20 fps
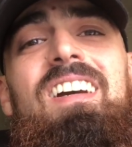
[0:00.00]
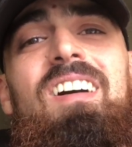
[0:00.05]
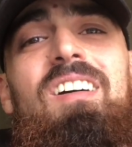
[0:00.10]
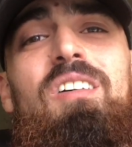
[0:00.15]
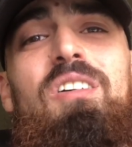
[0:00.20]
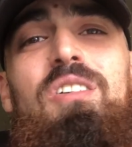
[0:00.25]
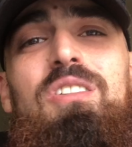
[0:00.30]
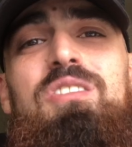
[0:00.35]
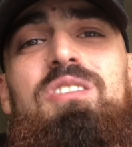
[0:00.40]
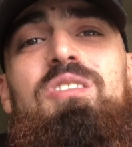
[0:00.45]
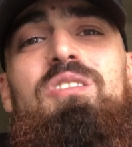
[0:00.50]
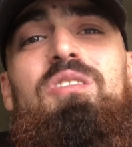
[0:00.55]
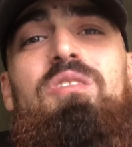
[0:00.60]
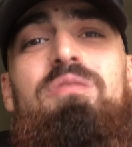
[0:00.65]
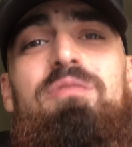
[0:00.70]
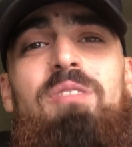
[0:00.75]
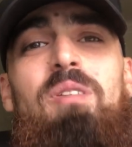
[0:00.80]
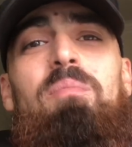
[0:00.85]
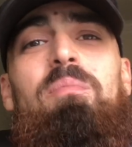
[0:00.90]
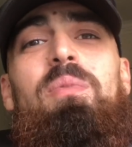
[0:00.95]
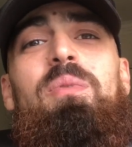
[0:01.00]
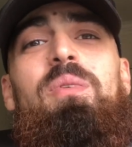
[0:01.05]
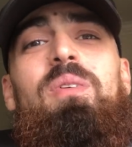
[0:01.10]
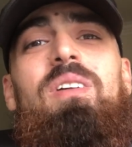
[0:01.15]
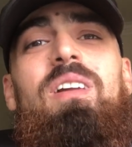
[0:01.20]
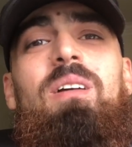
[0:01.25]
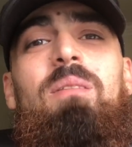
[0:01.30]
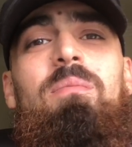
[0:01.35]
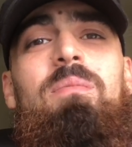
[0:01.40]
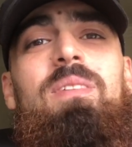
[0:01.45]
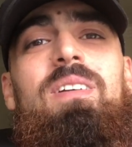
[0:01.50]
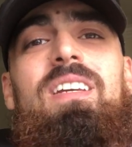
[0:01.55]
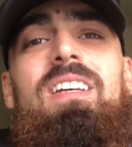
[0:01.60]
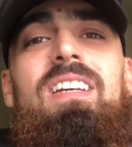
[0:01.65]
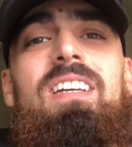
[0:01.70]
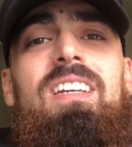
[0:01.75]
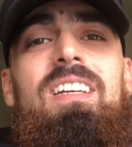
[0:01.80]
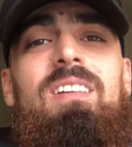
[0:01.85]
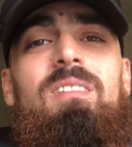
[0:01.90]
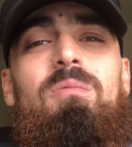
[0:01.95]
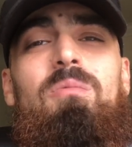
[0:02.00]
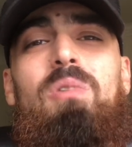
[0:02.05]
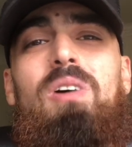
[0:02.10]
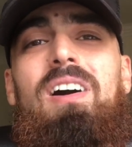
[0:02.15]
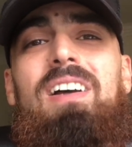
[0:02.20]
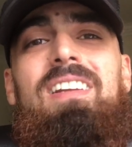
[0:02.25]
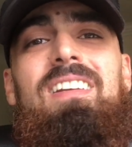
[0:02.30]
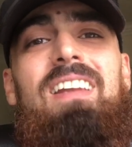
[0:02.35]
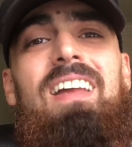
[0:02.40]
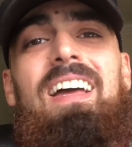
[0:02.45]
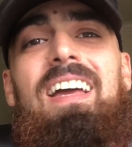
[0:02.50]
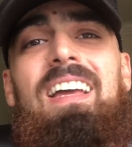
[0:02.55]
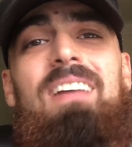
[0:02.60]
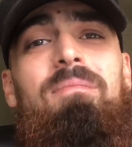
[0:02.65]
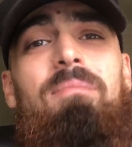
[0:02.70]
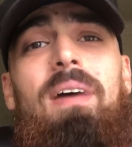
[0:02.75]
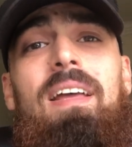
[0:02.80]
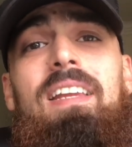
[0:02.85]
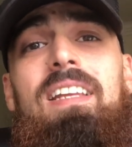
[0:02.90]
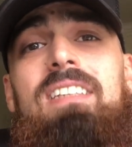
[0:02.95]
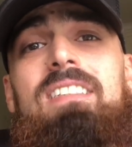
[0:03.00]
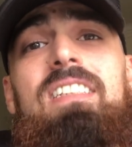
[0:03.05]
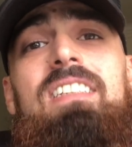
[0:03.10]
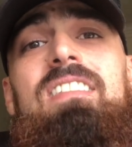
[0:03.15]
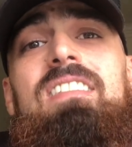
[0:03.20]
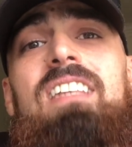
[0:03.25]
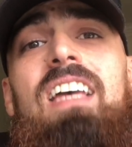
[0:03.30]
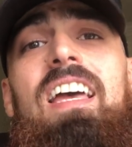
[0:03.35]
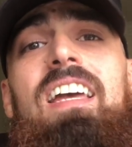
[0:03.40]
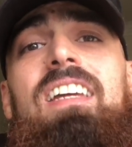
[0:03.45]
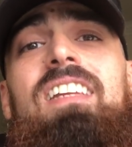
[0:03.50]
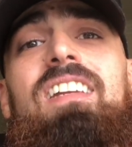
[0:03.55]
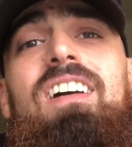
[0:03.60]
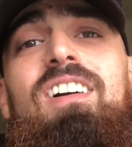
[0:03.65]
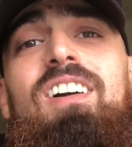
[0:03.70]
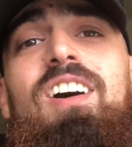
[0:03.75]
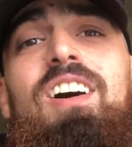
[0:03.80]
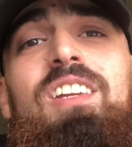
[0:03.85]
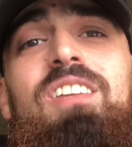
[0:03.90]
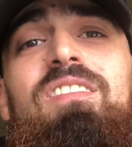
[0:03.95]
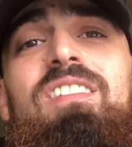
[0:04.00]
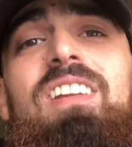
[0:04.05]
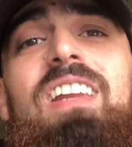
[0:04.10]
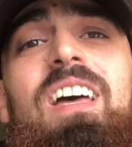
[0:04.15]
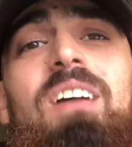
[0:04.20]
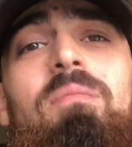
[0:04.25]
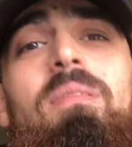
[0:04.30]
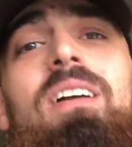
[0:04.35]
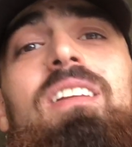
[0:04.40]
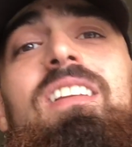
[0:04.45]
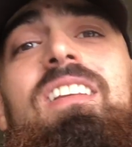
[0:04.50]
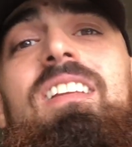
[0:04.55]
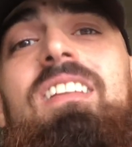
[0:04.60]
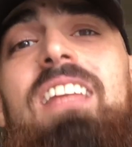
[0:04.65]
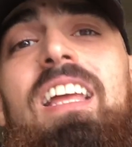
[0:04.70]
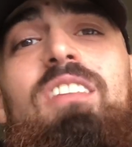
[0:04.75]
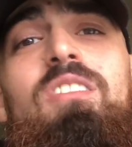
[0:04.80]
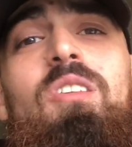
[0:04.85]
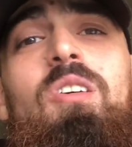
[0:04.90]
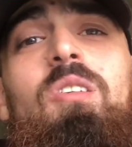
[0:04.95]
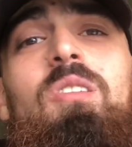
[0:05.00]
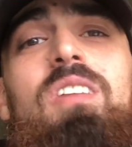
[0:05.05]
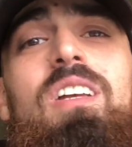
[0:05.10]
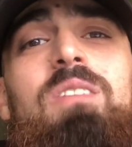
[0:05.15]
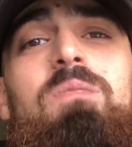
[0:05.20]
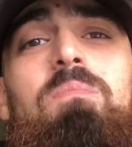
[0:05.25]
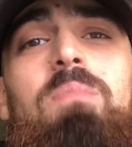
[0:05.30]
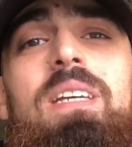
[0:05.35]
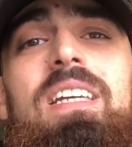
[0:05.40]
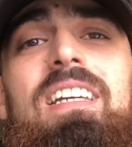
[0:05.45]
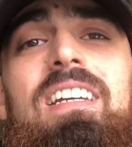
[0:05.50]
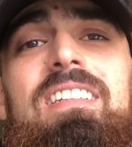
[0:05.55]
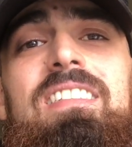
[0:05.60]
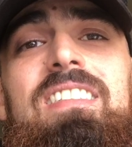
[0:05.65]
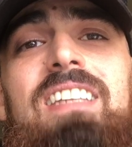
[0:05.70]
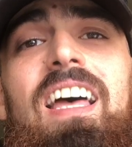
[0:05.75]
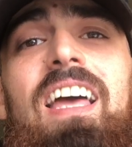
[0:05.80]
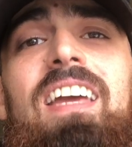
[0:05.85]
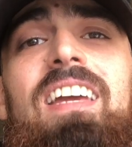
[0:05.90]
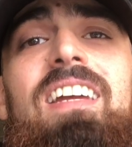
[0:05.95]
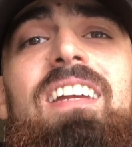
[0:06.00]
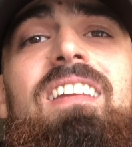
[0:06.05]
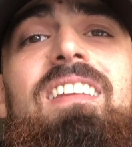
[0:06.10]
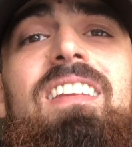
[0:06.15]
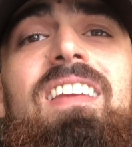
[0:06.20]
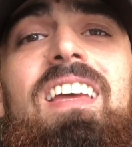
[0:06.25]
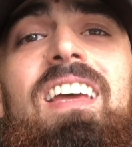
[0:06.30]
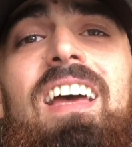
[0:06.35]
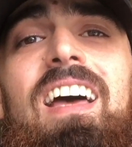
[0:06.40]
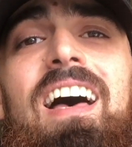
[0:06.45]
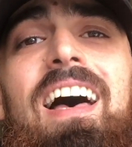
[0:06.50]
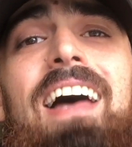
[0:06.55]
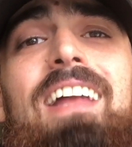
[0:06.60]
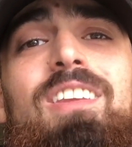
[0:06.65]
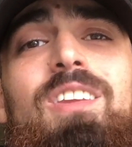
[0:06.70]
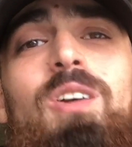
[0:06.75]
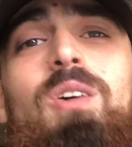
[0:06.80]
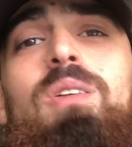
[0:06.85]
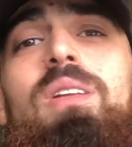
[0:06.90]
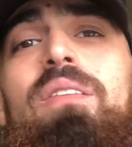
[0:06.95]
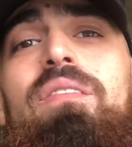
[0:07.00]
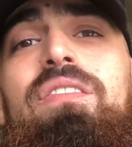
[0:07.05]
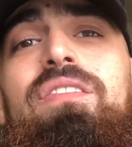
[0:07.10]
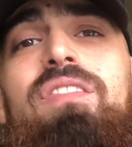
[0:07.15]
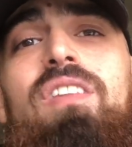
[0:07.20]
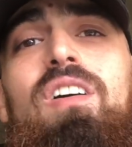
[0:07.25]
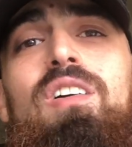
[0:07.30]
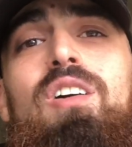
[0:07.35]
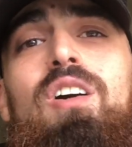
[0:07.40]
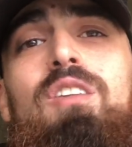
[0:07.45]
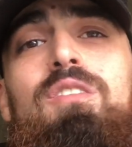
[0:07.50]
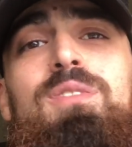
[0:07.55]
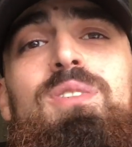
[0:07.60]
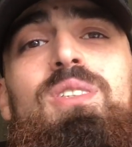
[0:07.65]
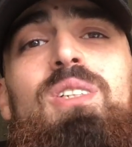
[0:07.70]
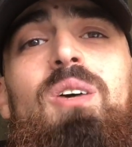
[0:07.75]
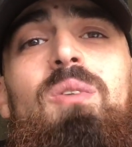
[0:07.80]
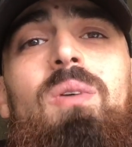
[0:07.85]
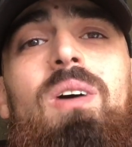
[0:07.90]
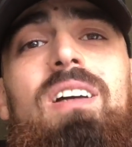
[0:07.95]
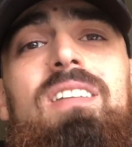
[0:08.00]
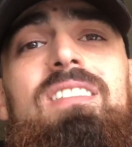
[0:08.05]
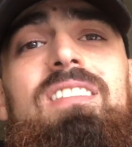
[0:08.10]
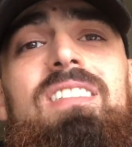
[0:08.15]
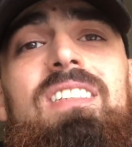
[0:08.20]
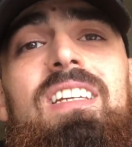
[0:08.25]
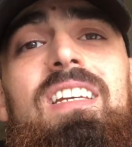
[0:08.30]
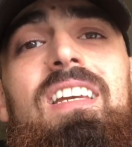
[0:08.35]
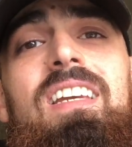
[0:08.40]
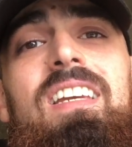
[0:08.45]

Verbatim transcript: Arsenal Football Club. What a, like, man is excited. I can't even lie. Man, they told us be excited. I told them fuck off, show us.